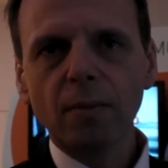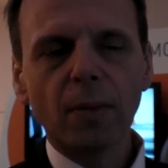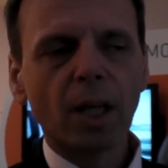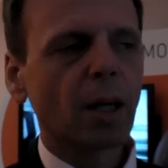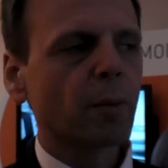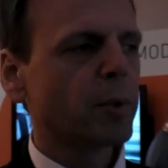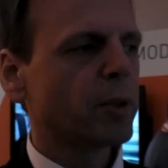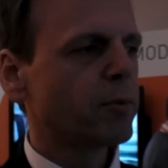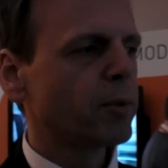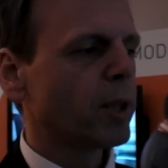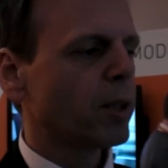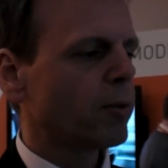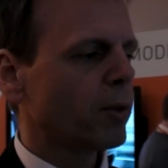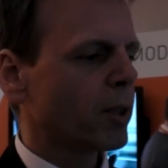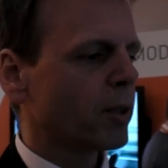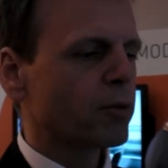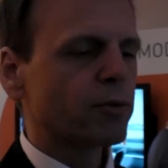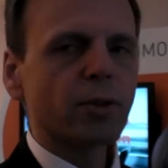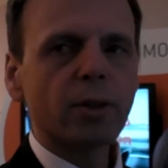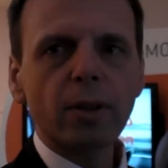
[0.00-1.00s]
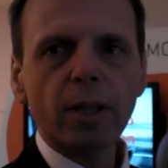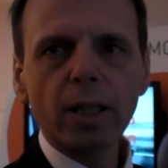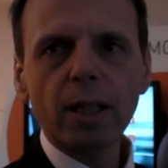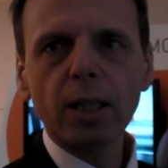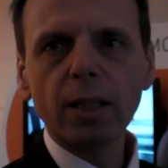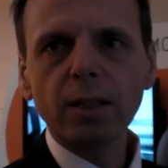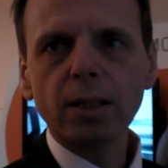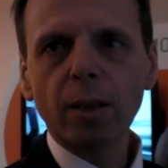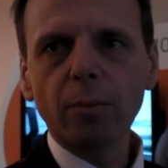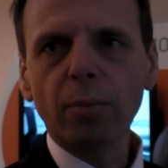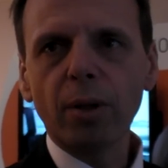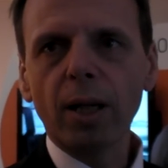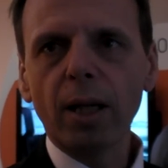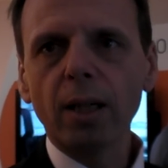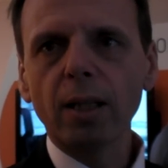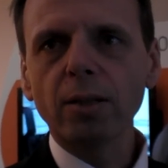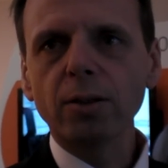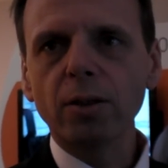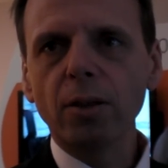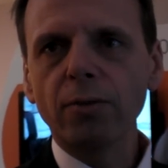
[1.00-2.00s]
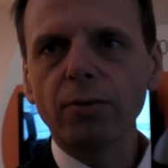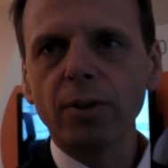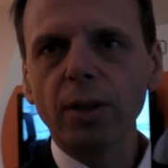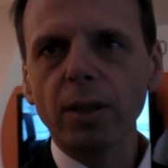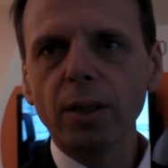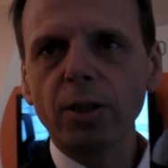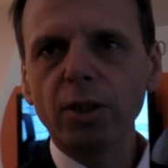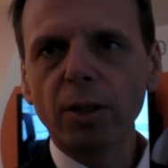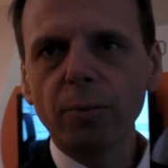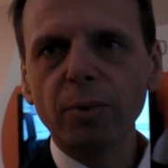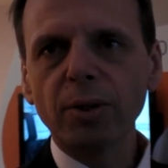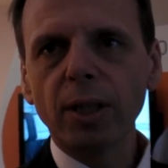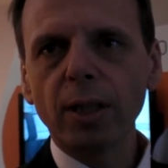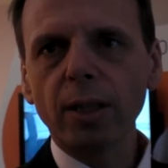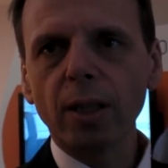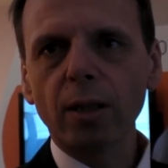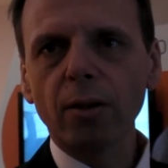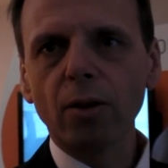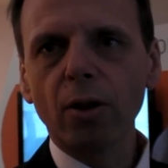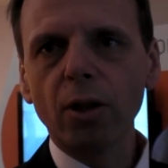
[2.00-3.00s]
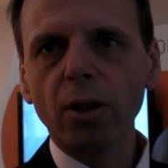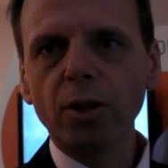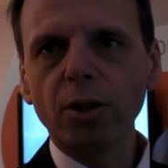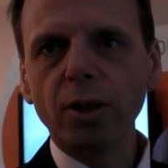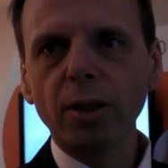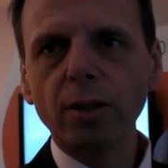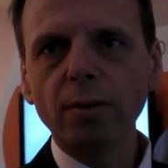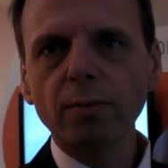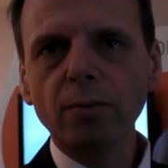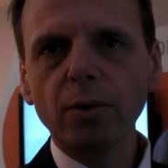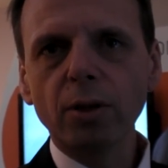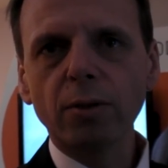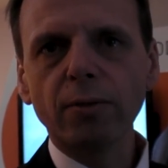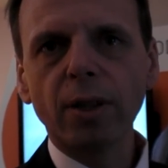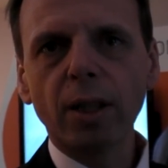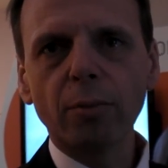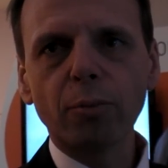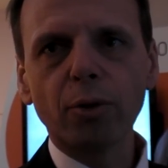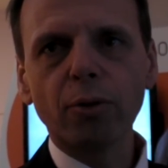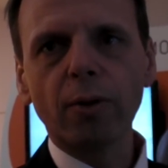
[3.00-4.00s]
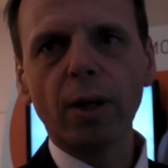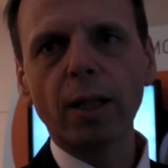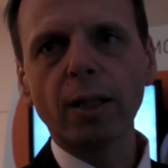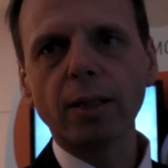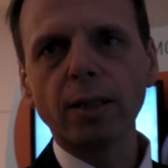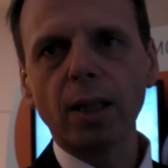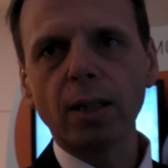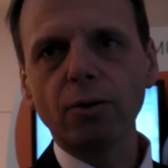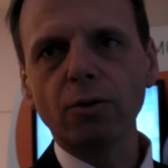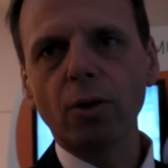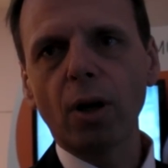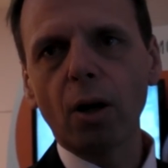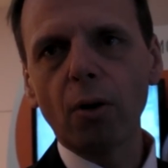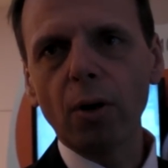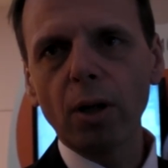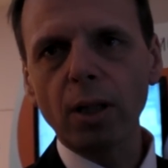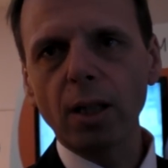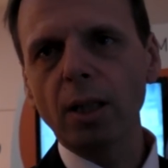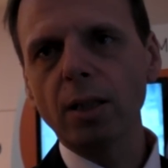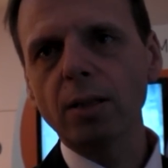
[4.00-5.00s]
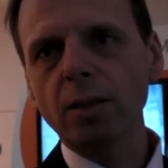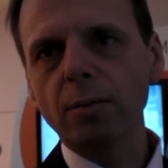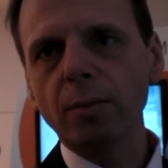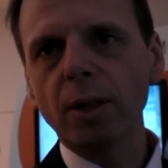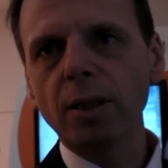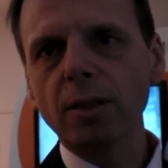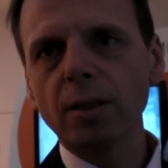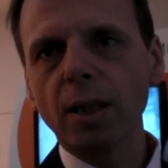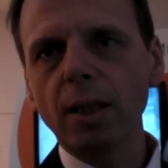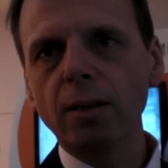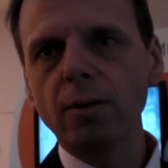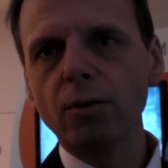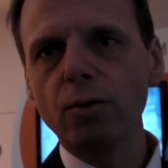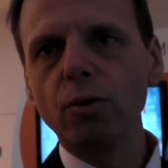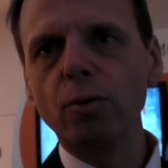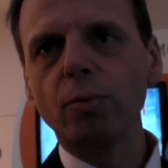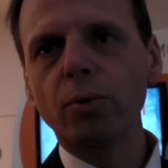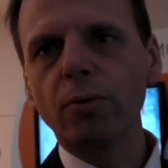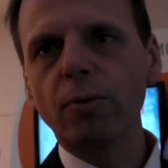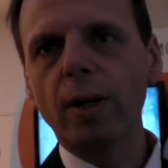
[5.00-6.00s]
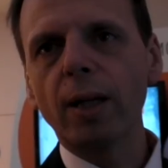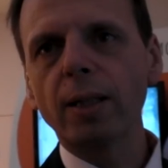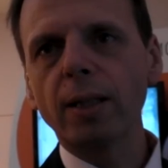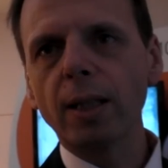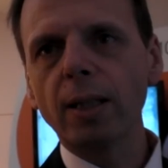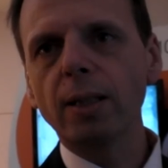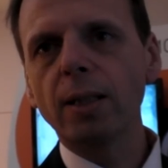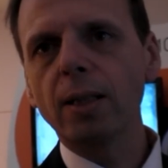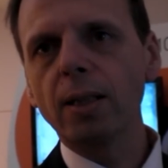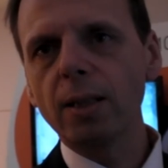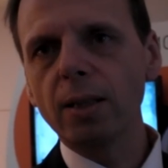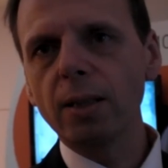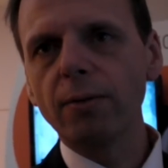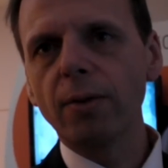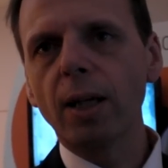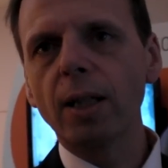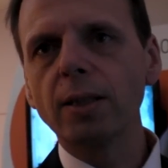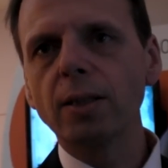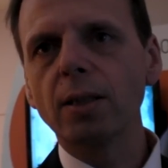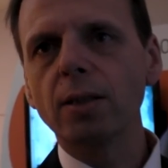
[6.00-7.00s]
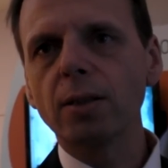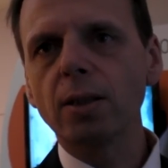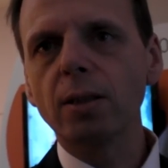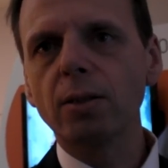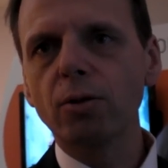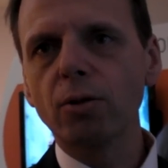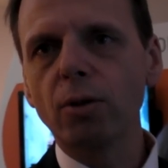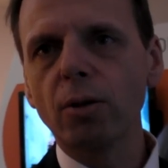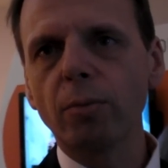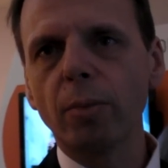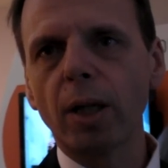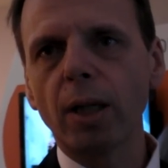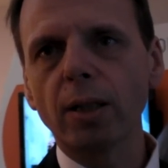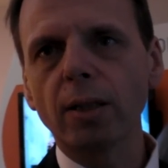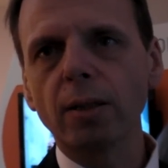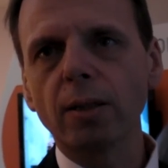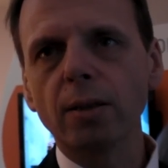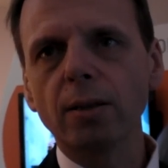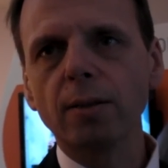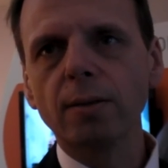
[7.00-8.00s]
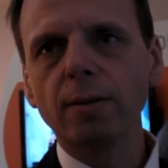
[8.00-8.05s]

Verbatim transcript: Yeah, I mean, we are one of the leading suppliers of the chipset technology, so we are providing that to our customers, then who provide them the devices into the market.